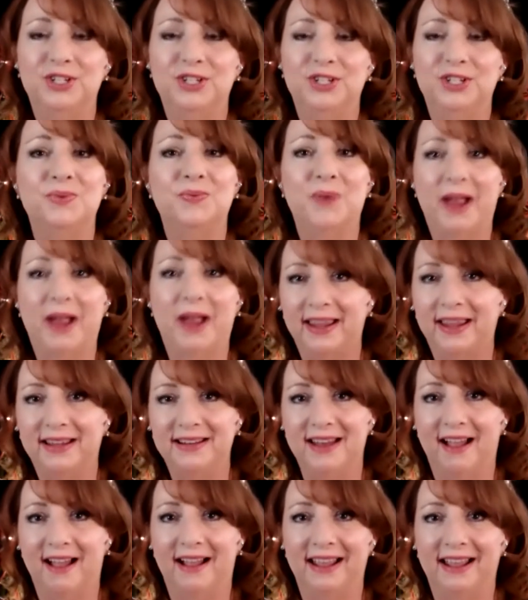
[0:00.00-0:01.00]
to
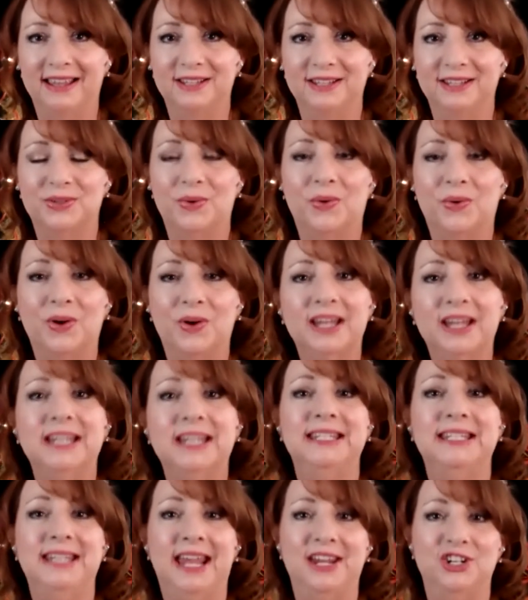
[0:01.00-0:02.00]
recognize
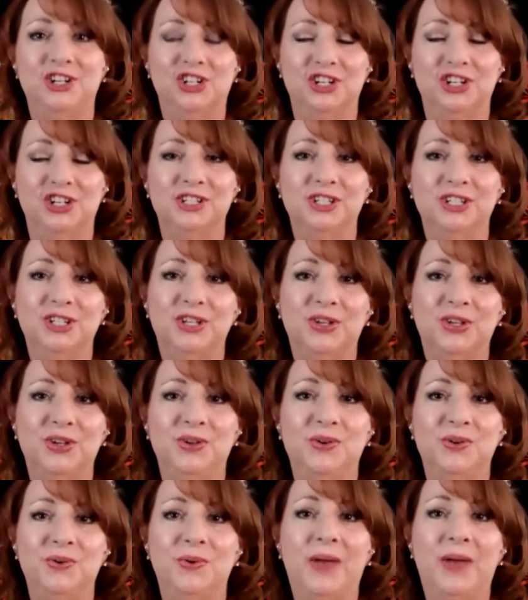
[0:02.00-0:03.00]
organizations
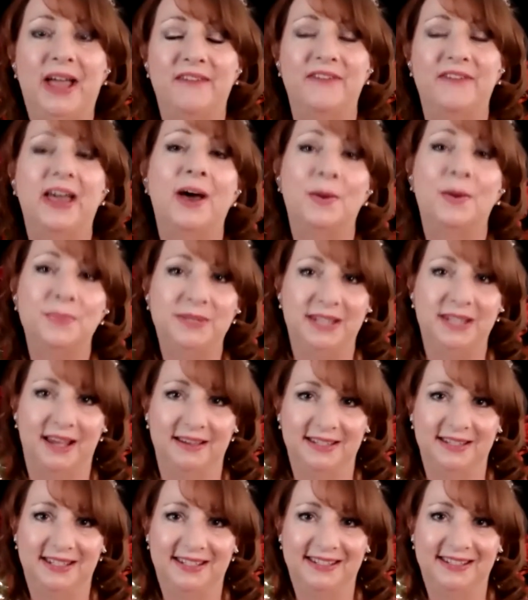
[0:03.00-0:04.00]
who have helped
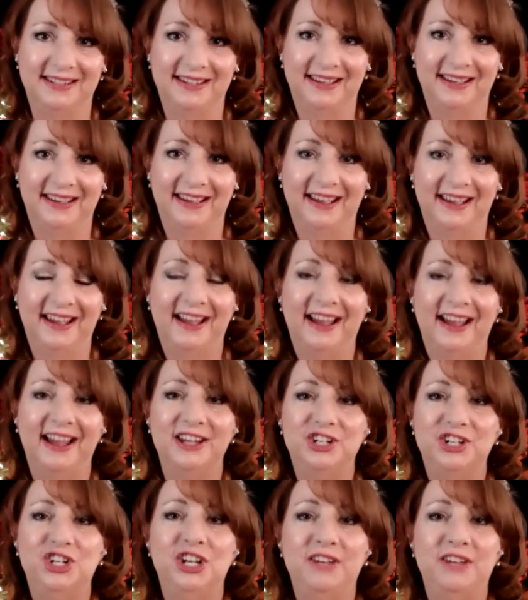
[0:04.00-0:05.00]
us
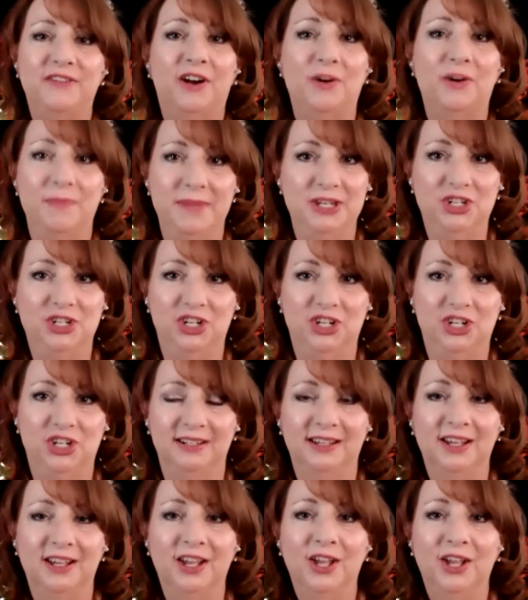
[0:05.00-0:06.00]
achieve our mission,
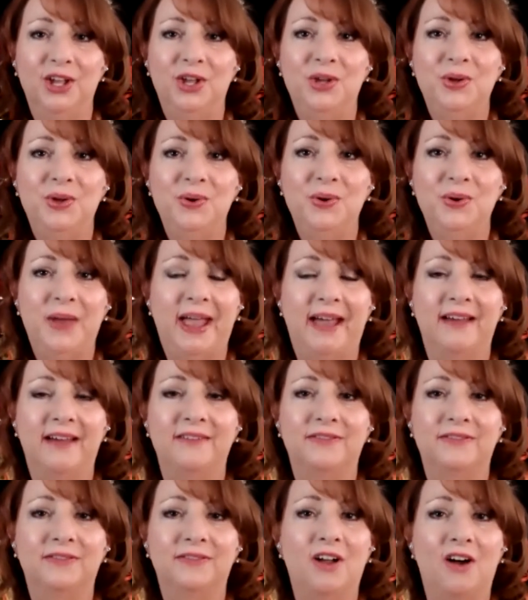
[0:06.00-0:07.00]
who
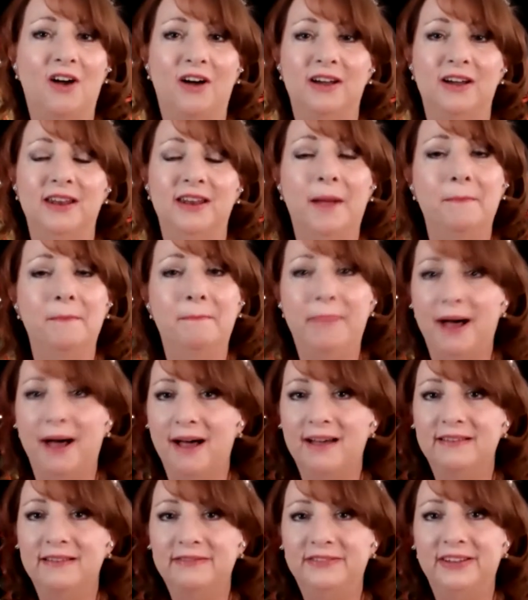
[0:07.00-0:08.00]
have gone
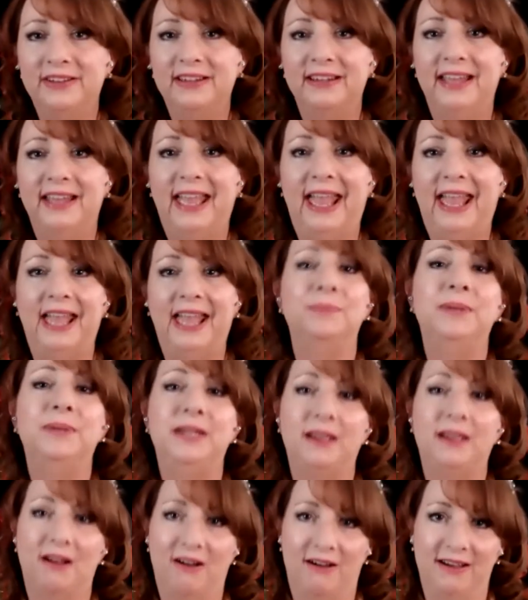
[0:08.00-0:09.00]
above and
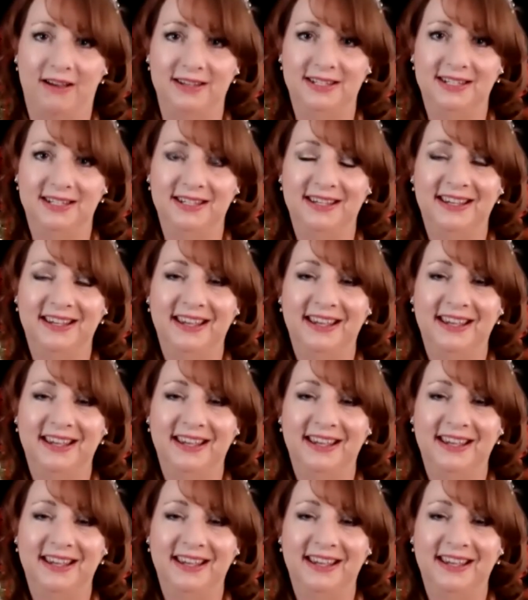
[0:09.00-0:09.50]
beyond